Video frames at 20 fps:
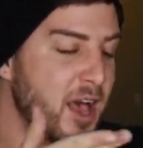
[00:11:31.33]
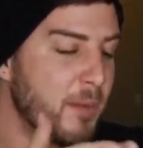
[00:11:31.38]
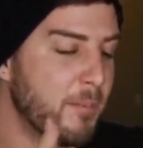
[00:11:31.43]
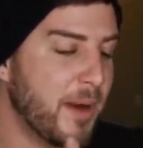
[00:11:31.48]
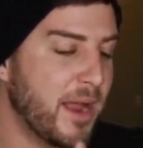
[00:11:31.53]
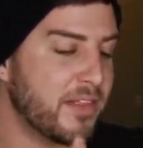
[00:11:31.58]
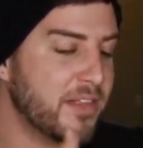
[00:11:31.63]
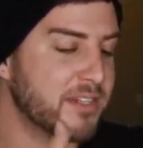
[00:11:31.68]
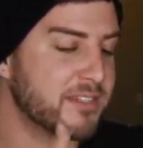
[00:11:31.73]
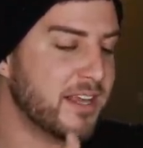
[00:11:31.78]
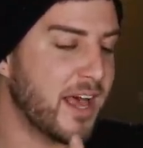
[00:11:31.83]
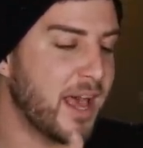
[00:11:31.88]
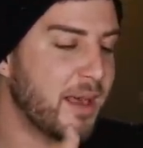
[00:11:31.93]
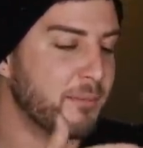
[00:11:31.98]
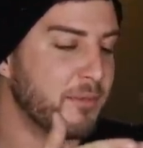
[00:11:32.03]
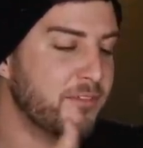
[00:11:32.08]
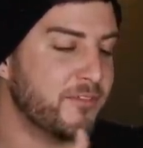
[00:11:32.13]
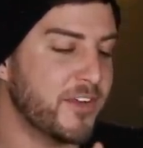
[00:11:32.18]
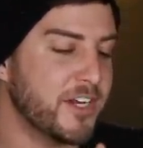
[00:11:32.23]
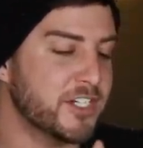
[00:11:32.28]
by the
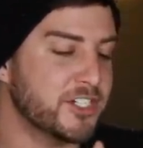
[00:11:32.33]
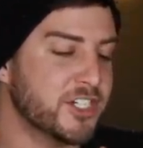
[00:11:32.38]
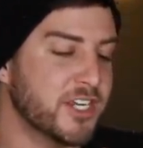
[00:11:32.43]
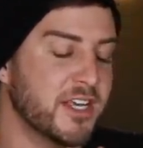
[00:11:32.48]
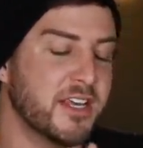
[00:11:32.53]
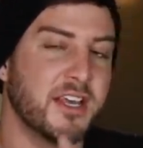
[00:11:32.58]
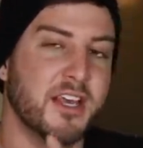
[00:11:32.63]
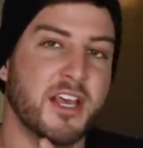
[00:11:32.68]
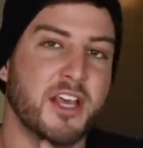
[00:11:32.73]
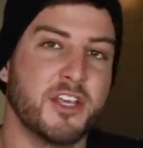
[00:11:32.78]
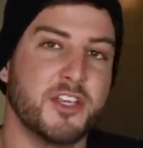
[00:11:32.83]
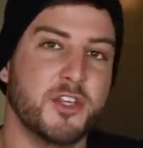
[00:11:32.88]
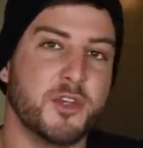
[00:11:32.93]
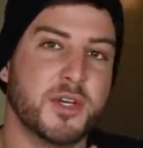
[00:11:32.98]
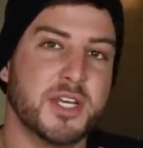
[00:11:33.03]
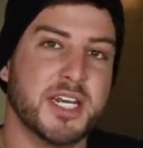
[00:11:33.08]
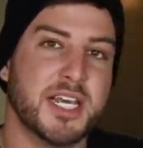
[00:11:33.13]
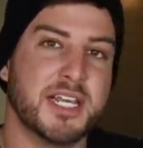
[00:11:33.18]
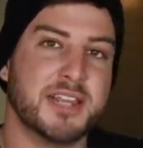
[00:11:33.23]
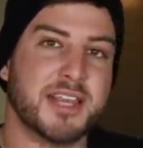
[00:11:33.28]
time you finish it, you
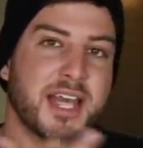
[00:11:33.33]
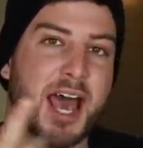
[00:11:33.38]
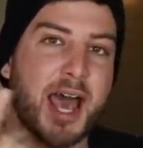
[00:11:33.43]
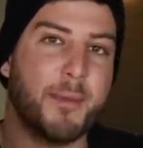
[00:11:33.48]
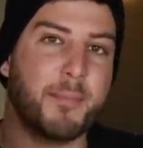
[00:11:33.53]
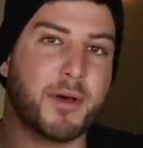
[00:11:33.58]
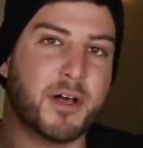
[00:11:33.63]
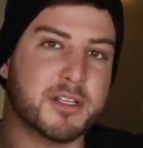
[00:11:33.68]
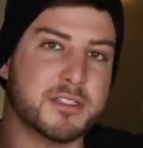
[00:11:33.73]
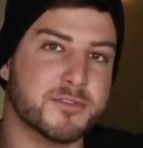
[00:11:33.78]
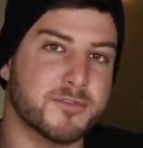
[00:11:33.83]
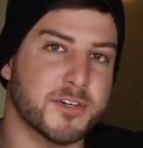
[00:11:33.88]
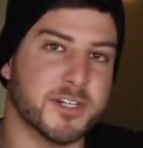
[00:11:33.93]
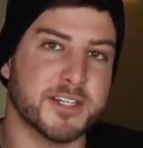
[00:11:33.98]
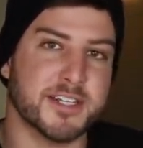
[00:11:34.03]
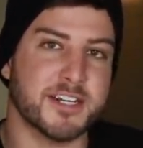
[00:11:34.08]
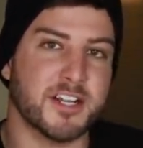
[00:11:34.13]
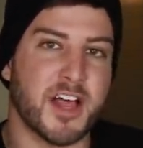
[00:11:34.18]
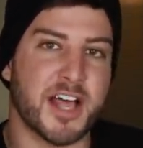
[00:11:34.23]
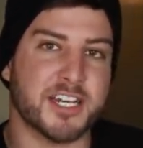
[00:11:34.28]
could eat the eyeballs for a
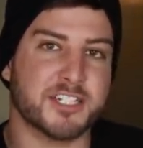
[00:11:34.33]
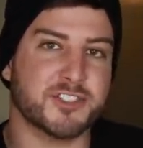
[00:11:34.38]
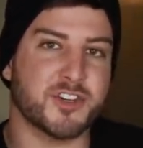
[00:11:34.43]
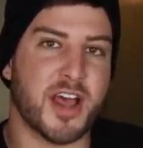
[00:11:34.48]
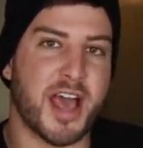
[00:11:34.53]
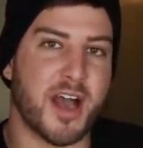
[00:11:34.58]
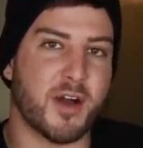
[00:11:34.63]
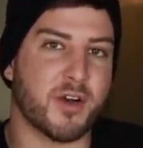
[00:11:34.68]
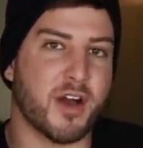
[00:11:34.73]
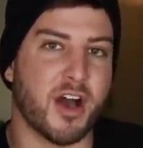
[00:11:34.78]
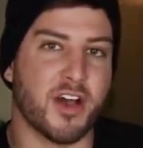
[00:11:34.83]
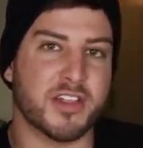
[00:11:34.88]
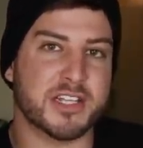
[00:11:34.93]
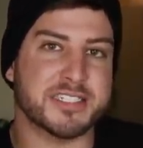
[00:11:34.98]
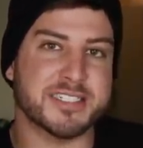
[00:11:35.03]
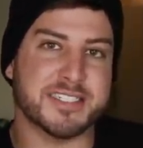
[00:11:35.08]
little extra alcoholic